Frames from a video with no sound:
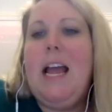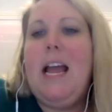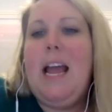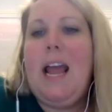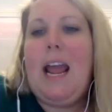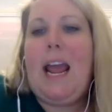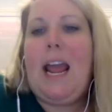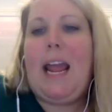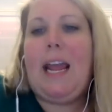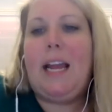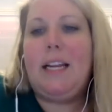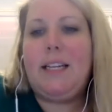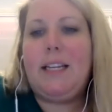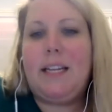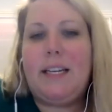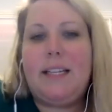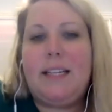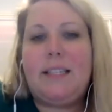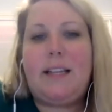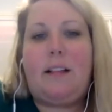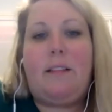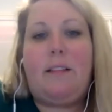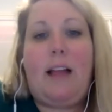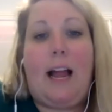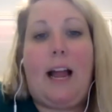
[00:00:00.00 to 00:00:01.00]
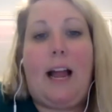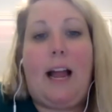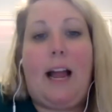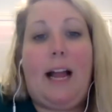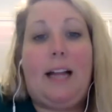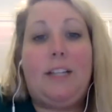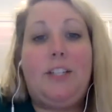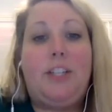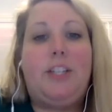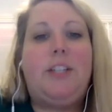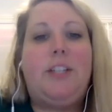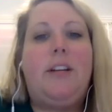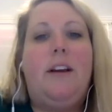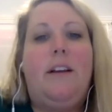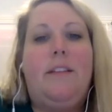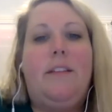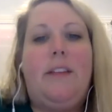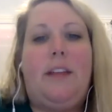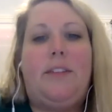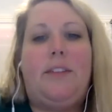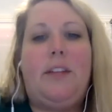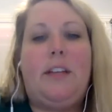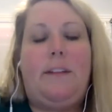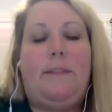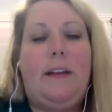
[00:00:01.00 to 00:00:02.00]
and it is alleged
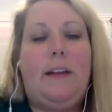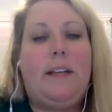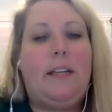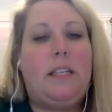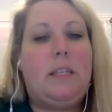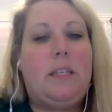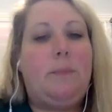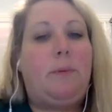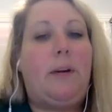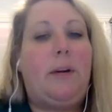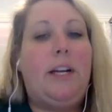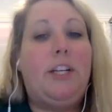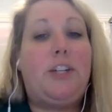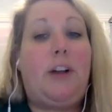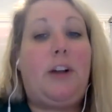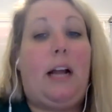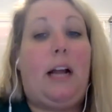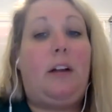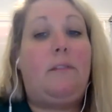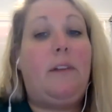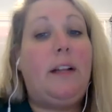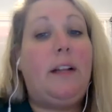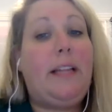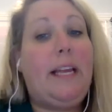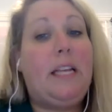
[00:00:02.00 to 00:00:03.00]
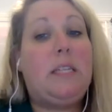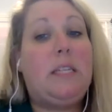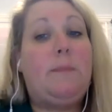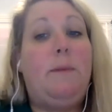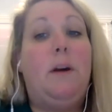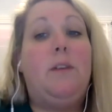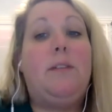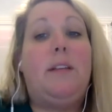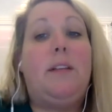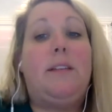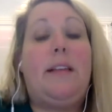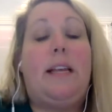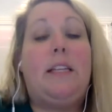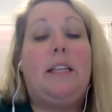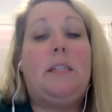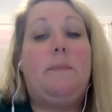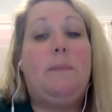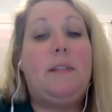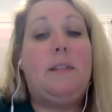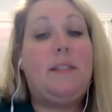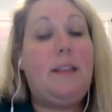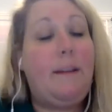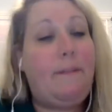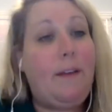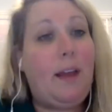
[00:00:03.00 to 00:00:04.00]
that the defendant's pretrial release poses a
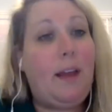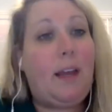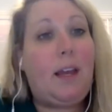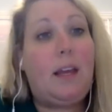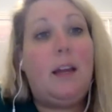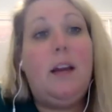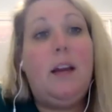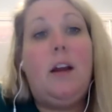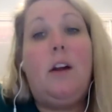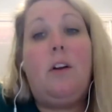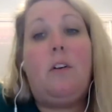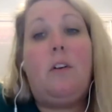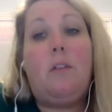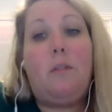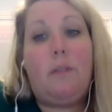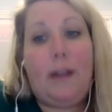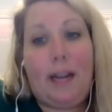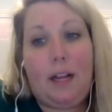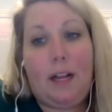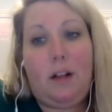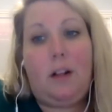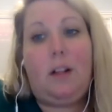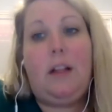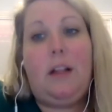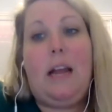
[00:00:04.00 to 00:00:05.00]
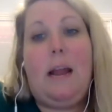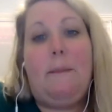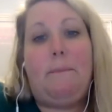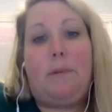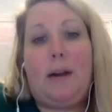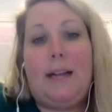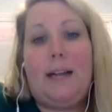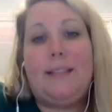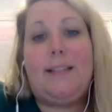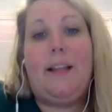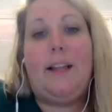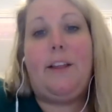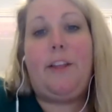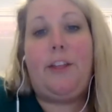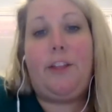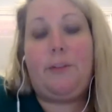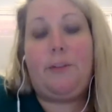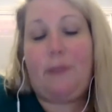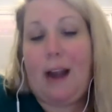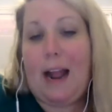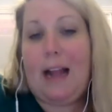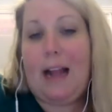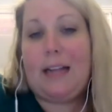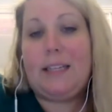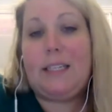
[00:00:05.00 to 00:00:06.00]
specific, real, and present
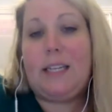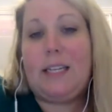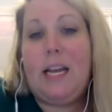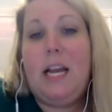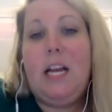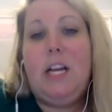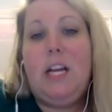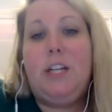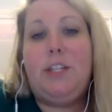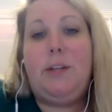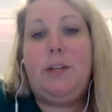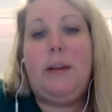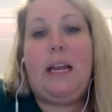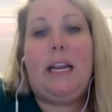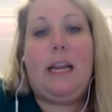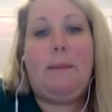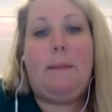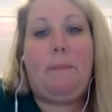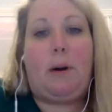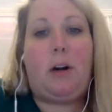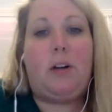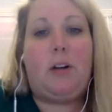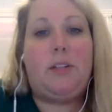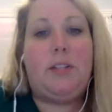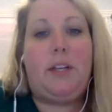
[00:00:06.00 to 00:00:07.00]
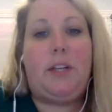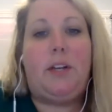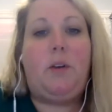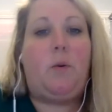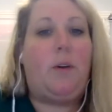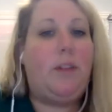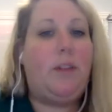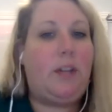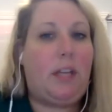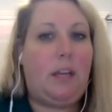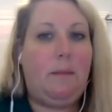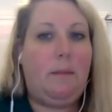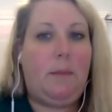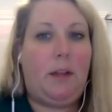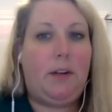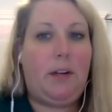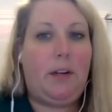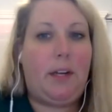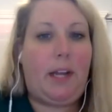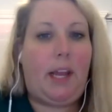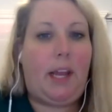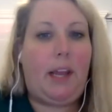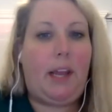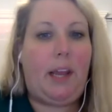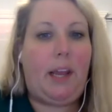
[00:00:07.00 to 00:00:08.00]
threat to any person or the
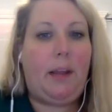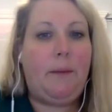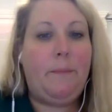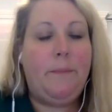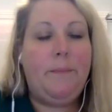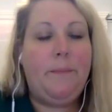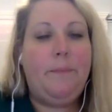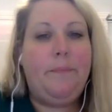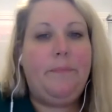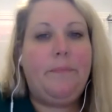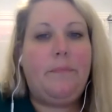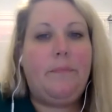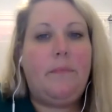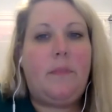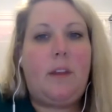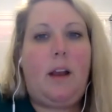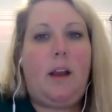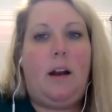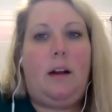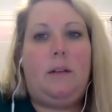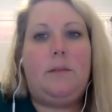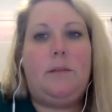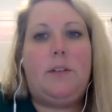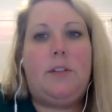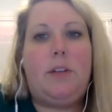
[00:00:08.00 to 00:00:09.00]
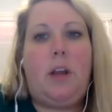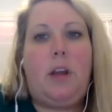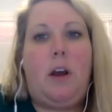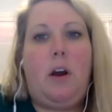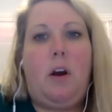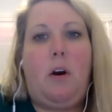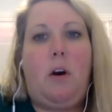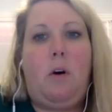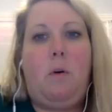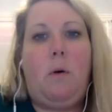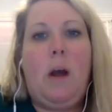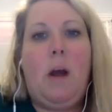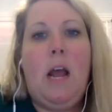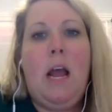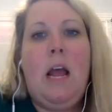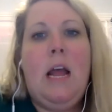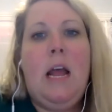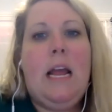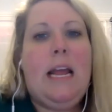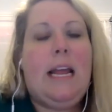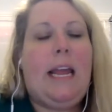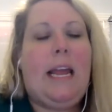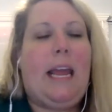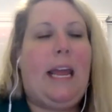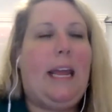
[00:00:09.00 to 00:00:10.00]
community. So
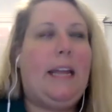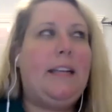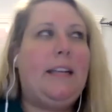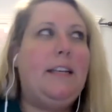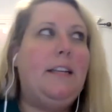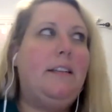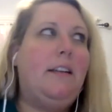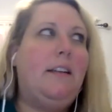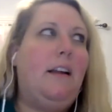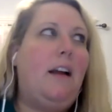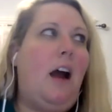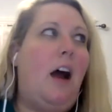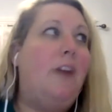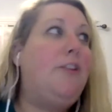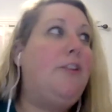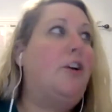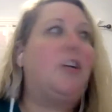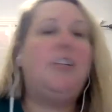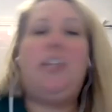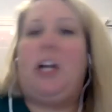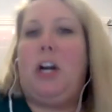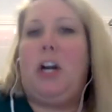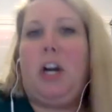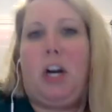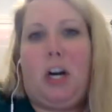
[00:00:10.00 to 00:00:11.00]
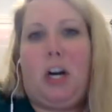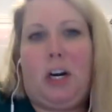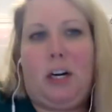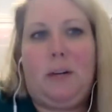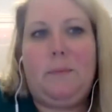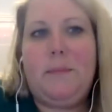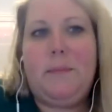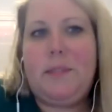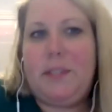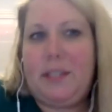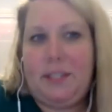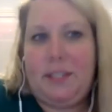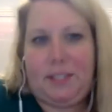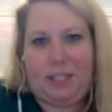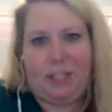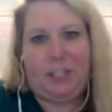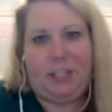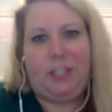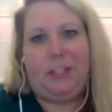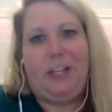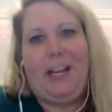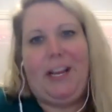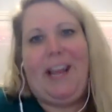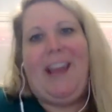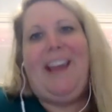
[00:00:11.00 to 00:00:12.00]
in other terms,
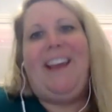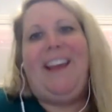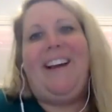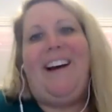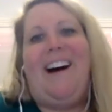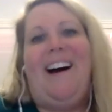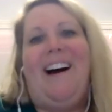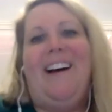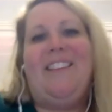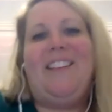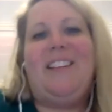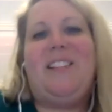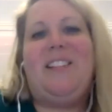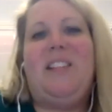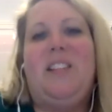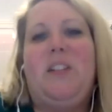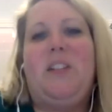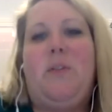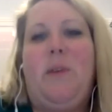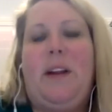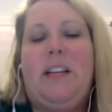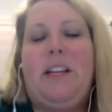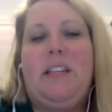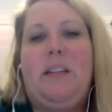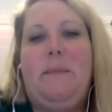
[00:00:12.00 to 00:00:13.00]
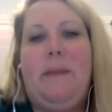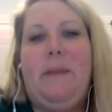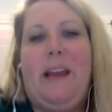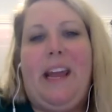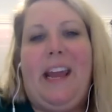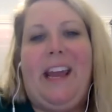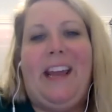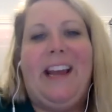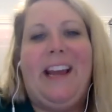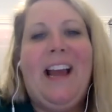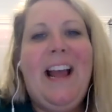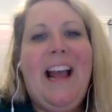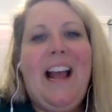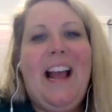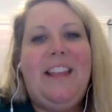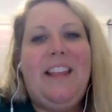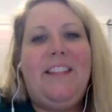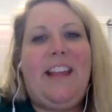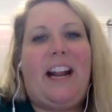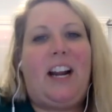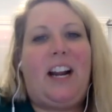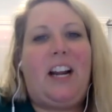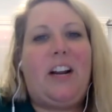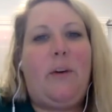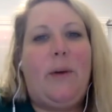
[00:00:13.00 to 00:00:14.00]
essentially, this is going to be,
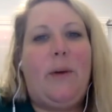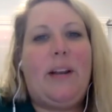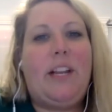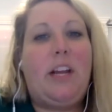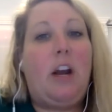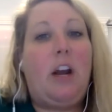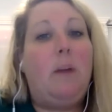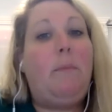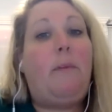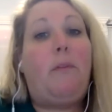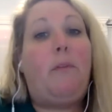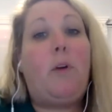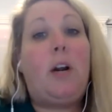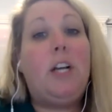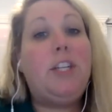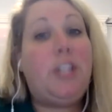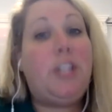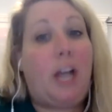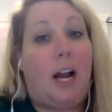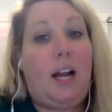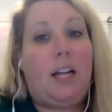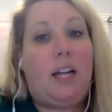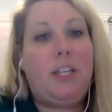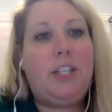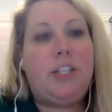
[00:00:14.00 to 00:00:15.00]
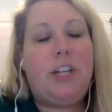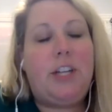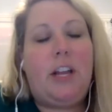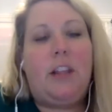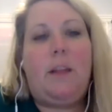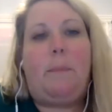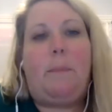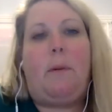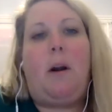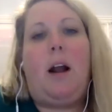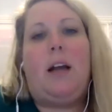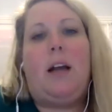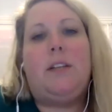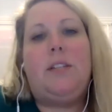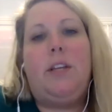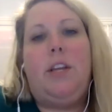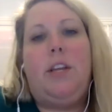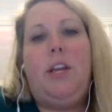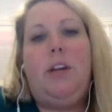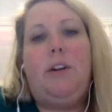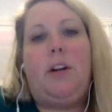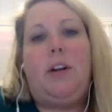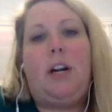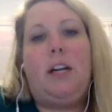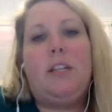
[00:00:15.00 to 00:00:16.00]
they're going to go before a judge, and the
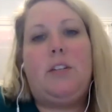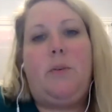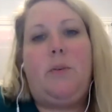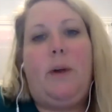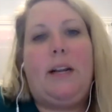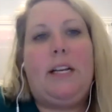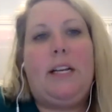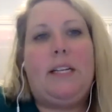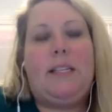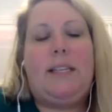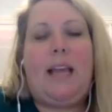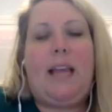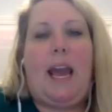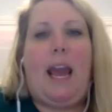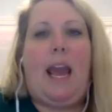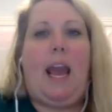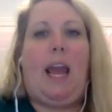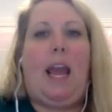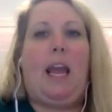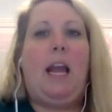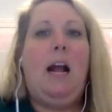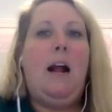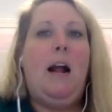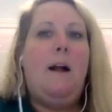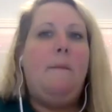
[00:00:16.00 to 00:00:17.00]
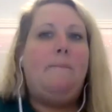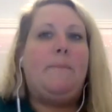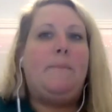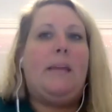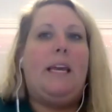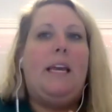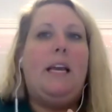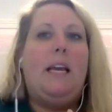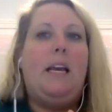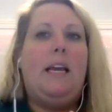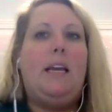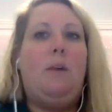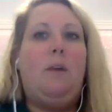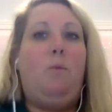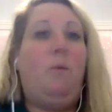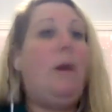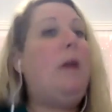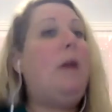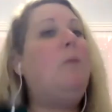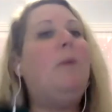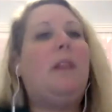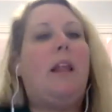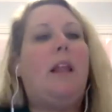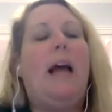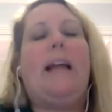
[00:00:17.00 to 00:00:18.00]
prosecutor is going to say, we
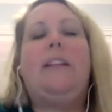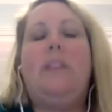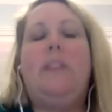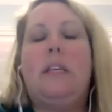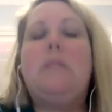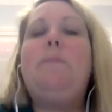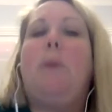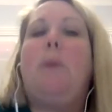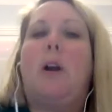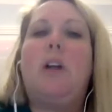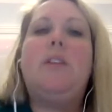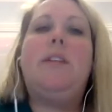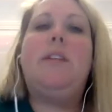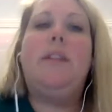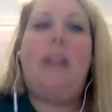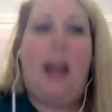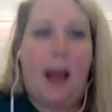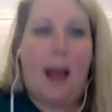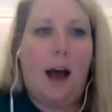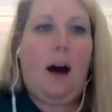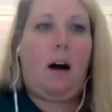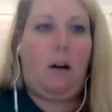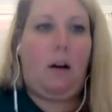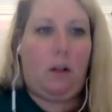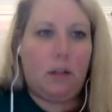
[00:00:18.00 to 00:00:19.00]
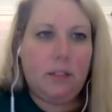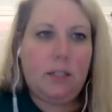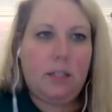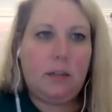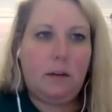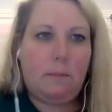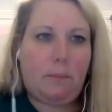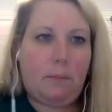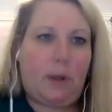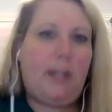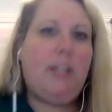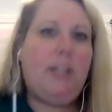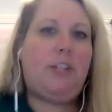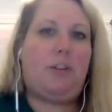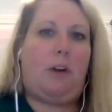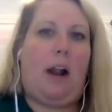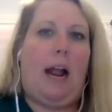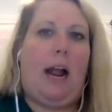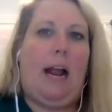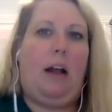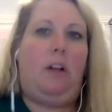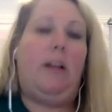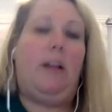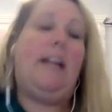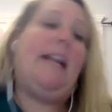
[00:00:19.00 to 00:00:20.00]
would like this person held
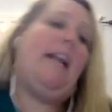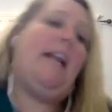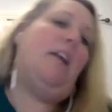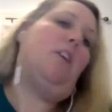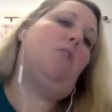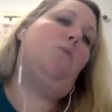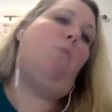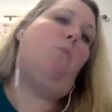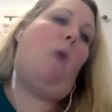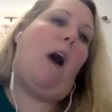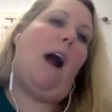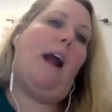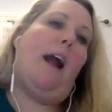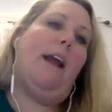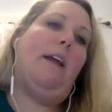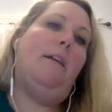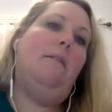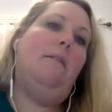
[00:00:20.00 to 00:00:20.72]
pre-trial, and here's why.